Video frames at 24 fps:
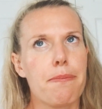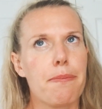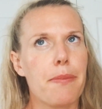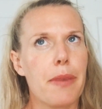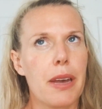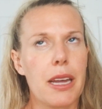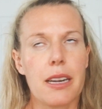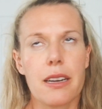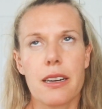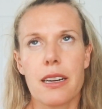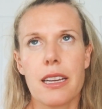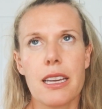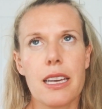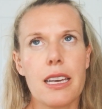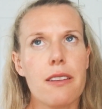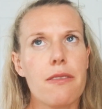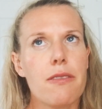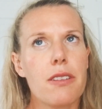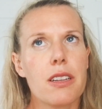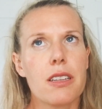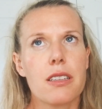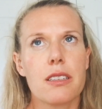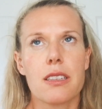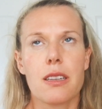But
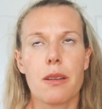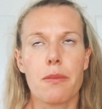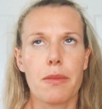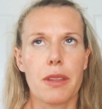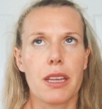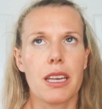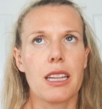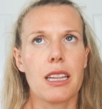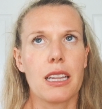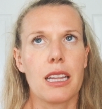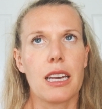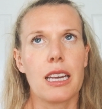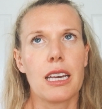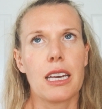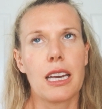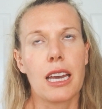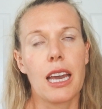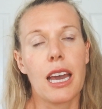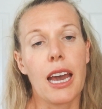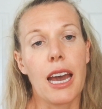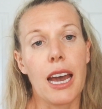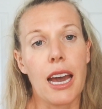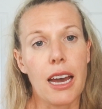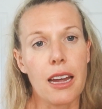even something like
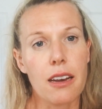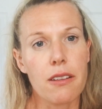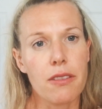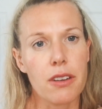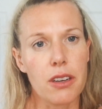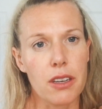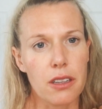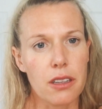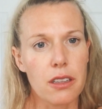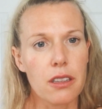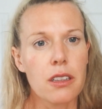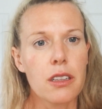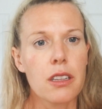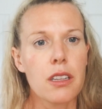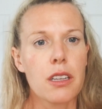Advil